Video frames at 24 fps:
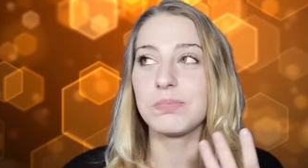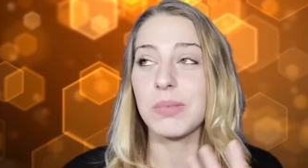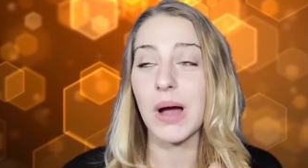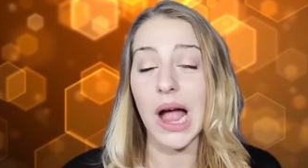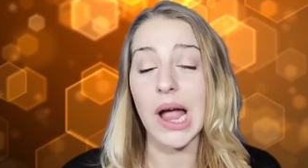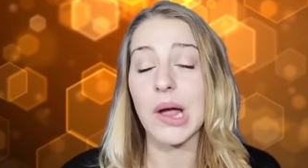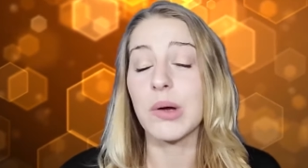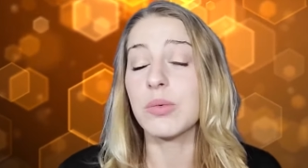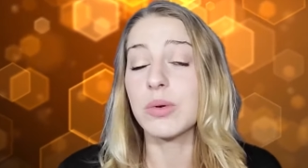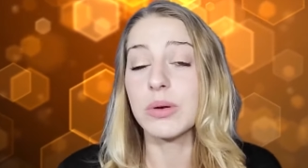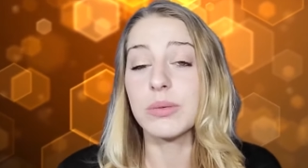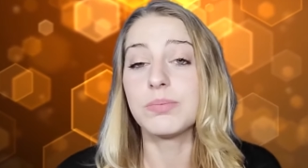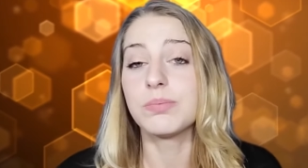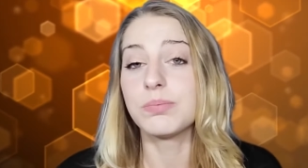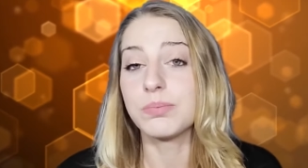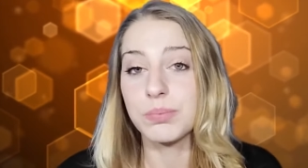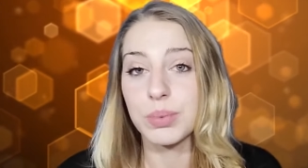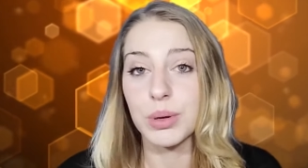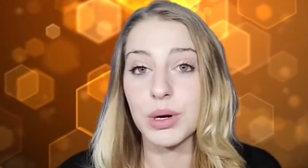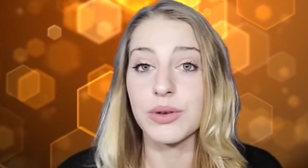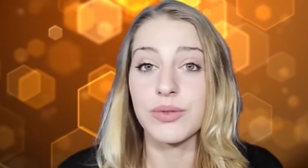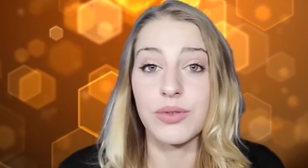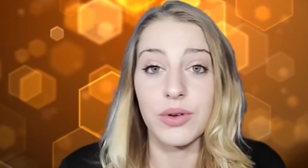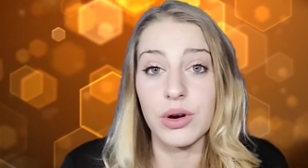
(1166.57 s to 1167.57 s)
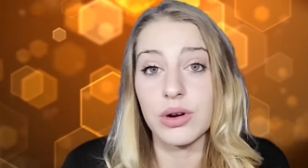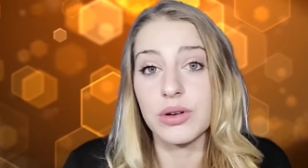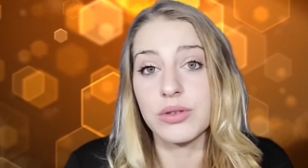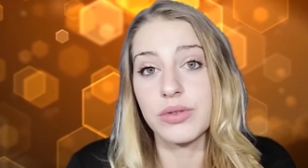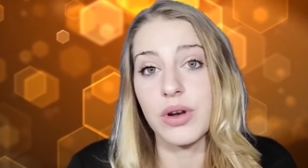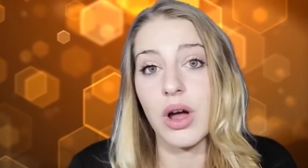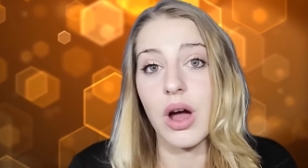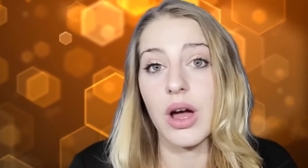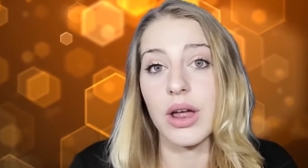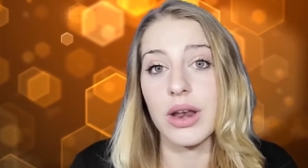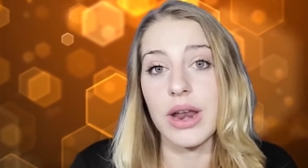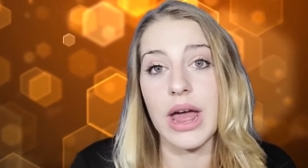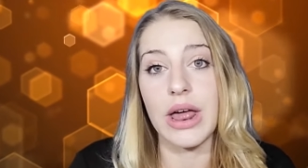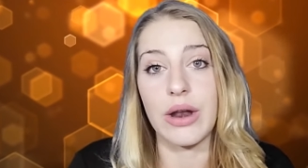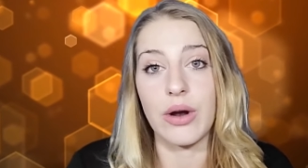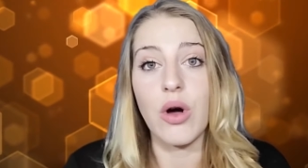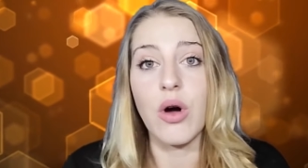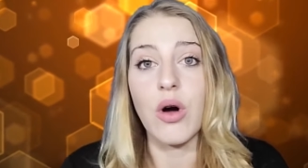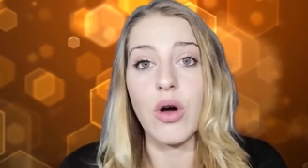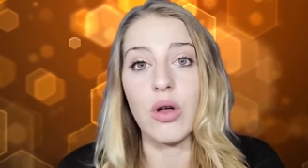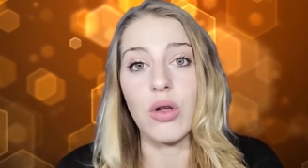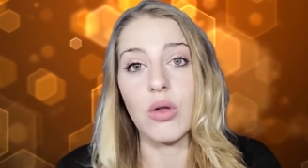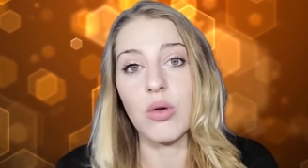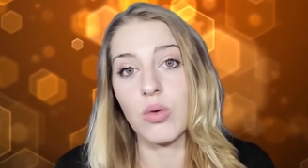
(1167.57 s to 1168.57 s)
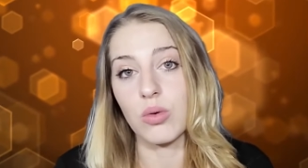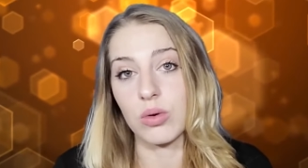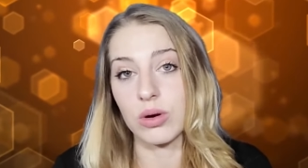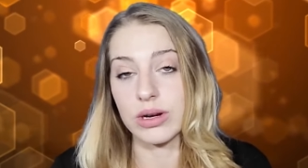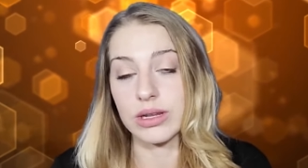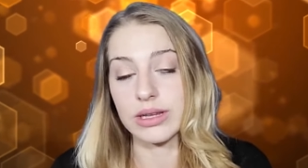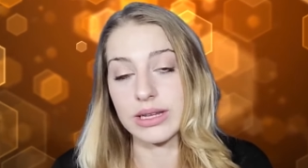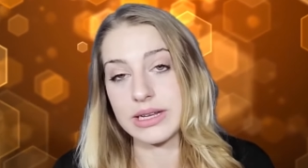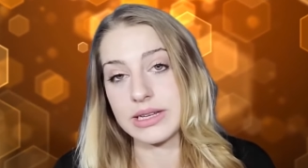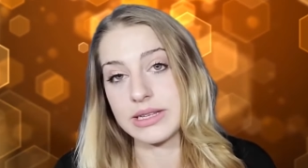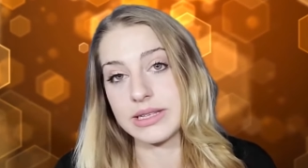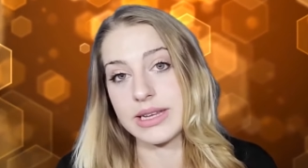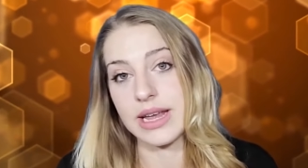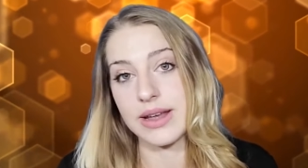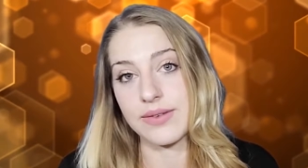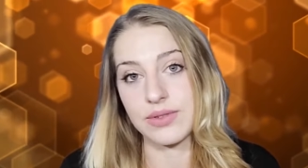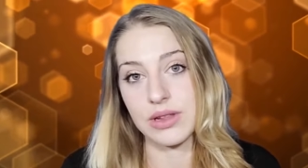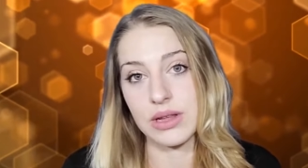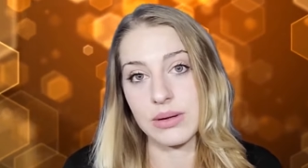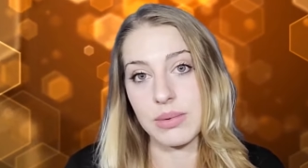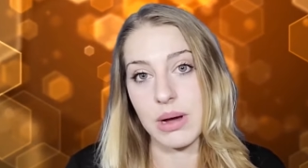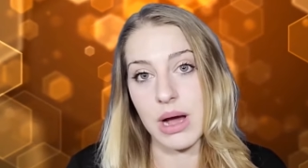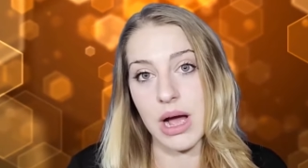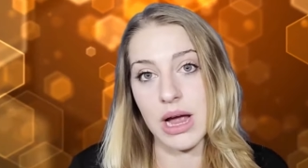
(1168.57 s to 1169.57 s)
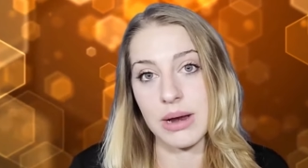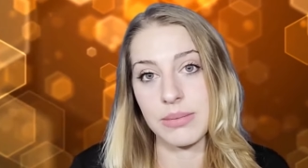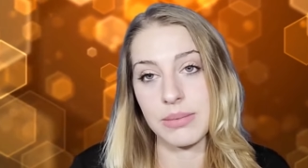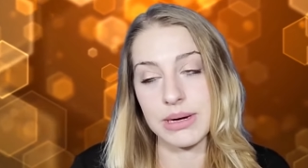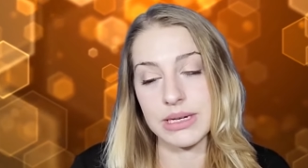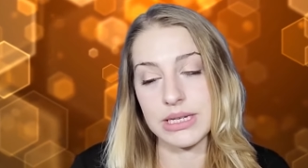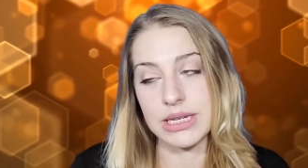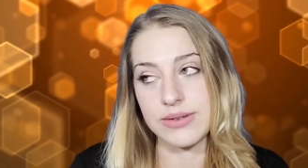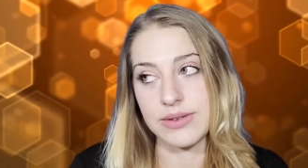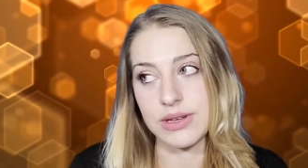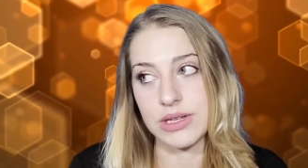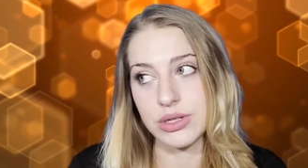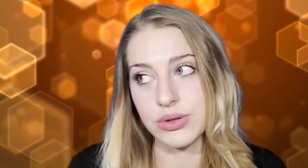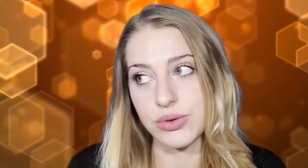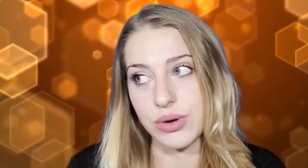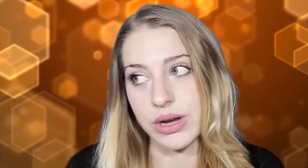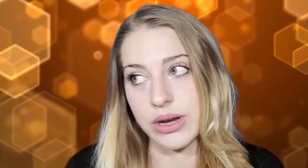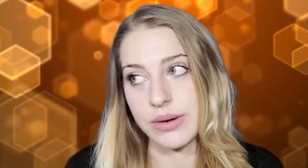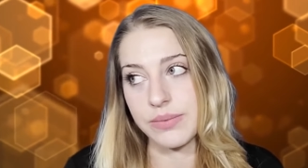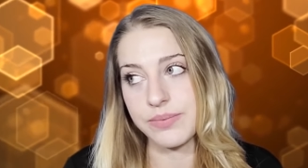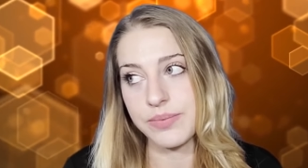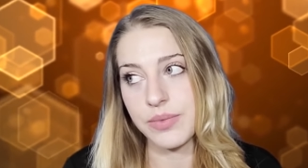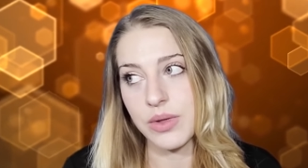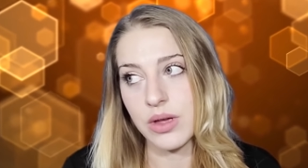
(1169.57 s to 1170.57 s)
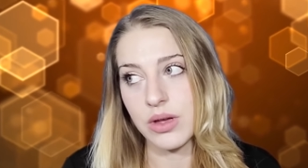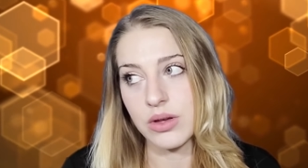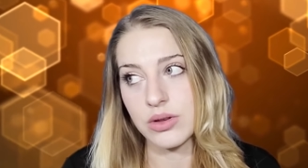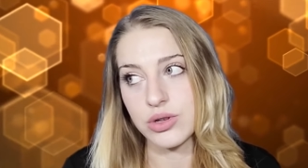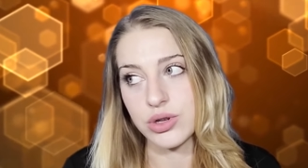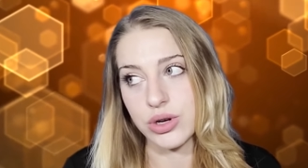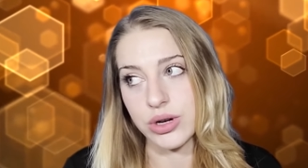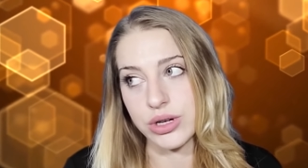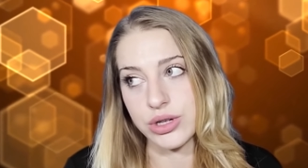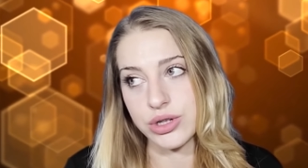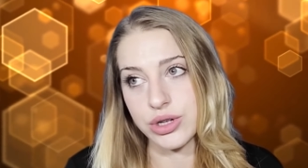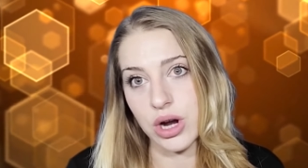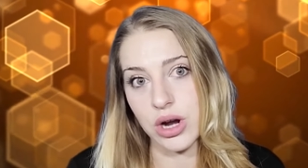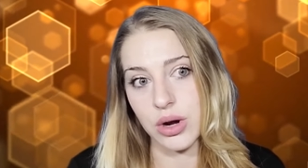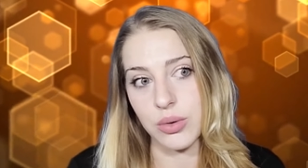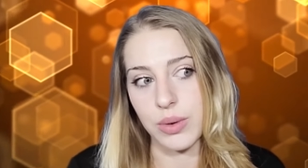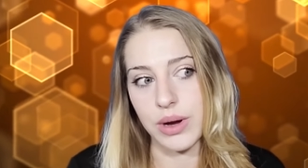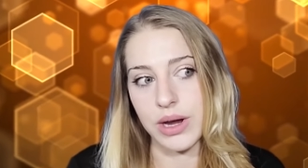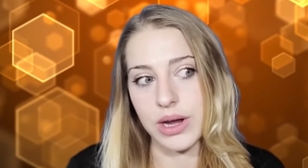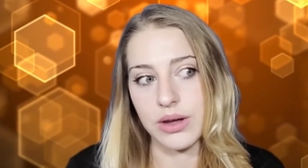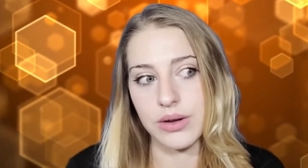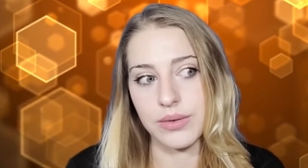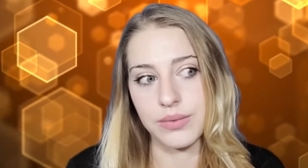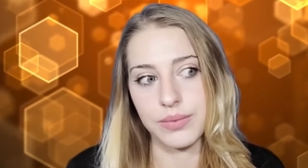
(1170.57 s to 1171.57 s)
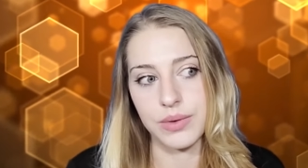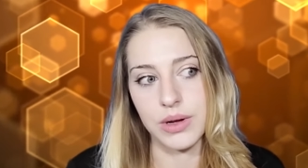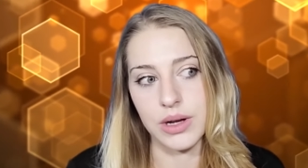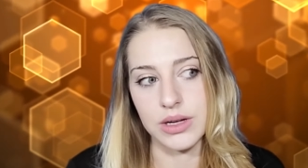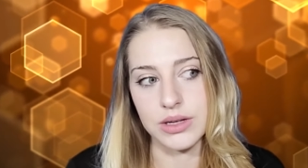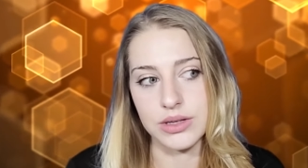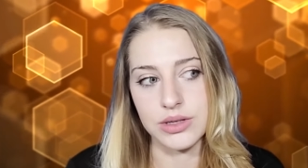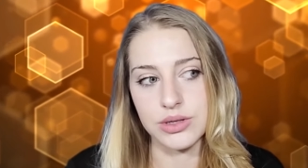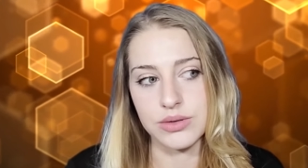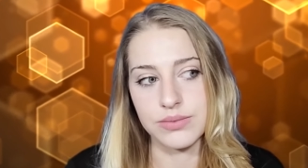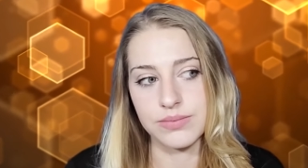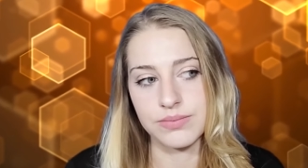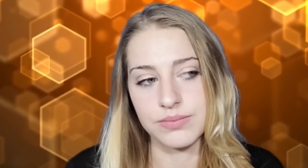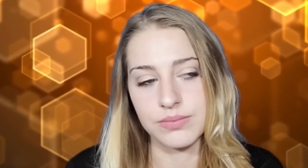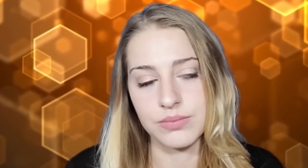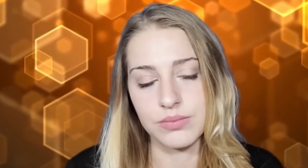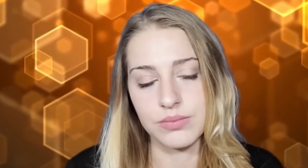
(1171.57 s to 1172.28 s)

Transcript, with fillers: I would prefer not at all, or at least safely behind my TV screen during Shark Week, because